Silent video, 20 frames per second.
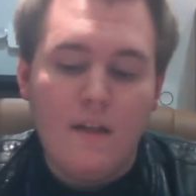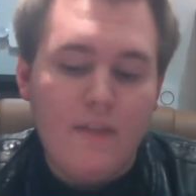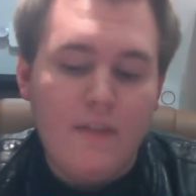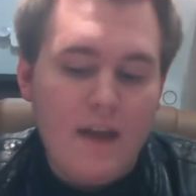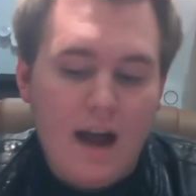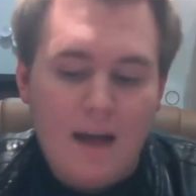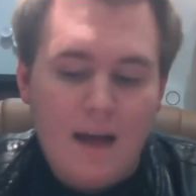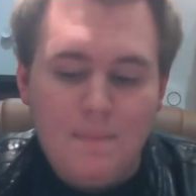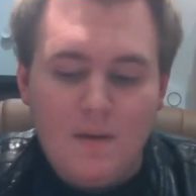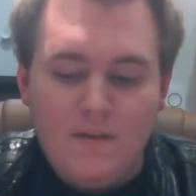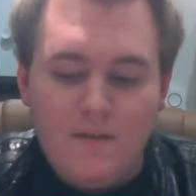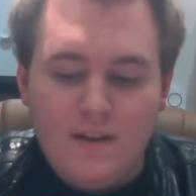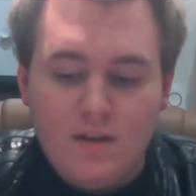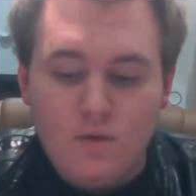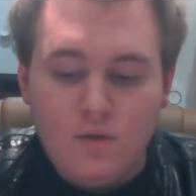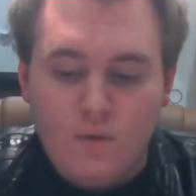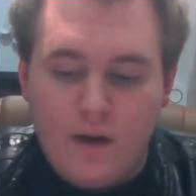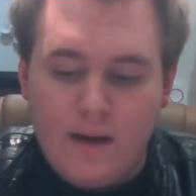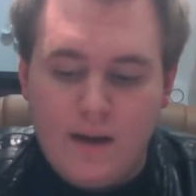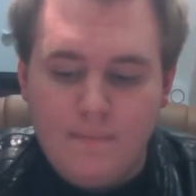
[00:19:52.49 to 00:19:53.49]
the
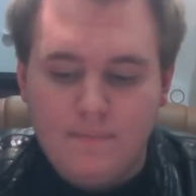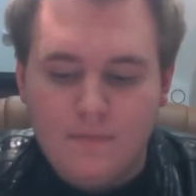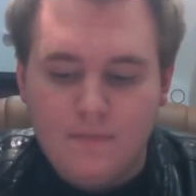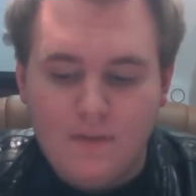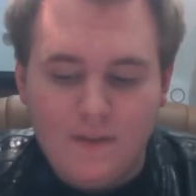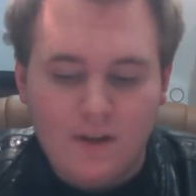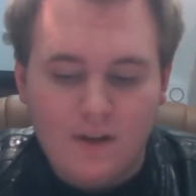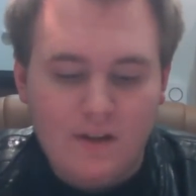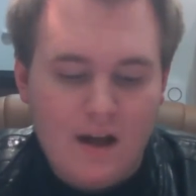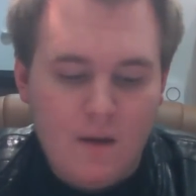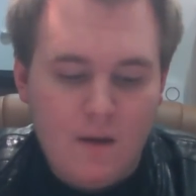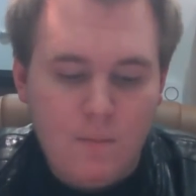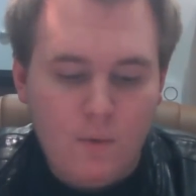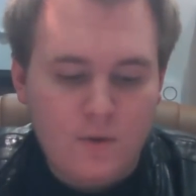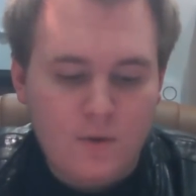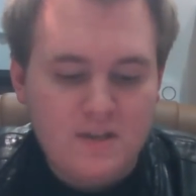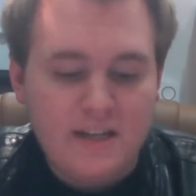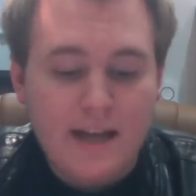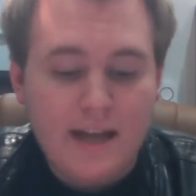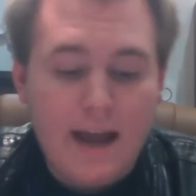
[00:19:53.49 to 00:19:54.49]
IPv3, the
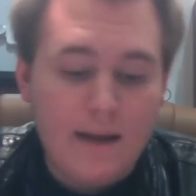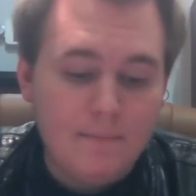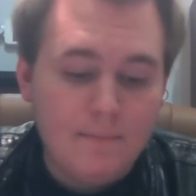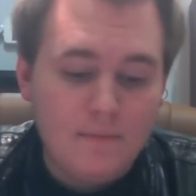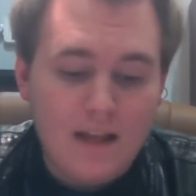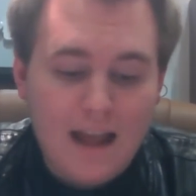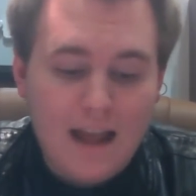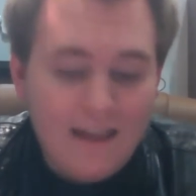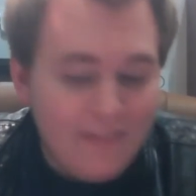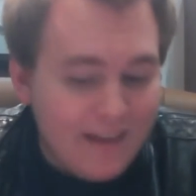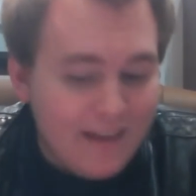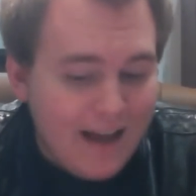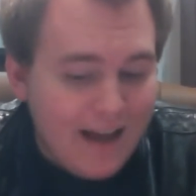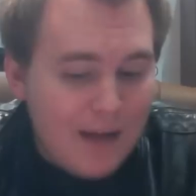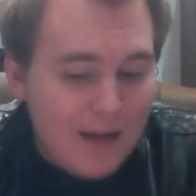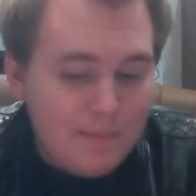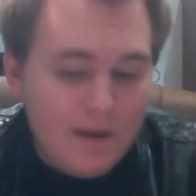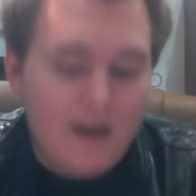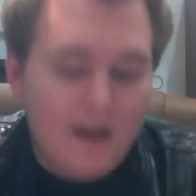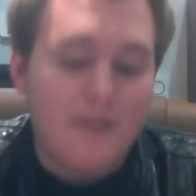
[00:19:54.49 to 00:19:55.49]
Cloudport T8, and the
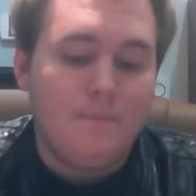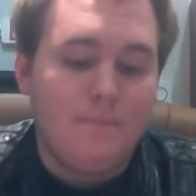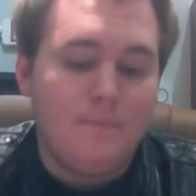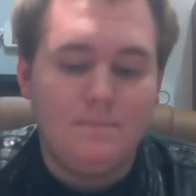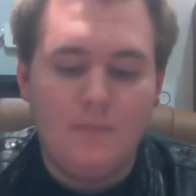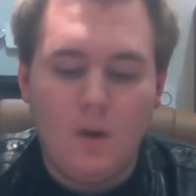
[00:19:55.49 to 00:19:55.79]
God mod.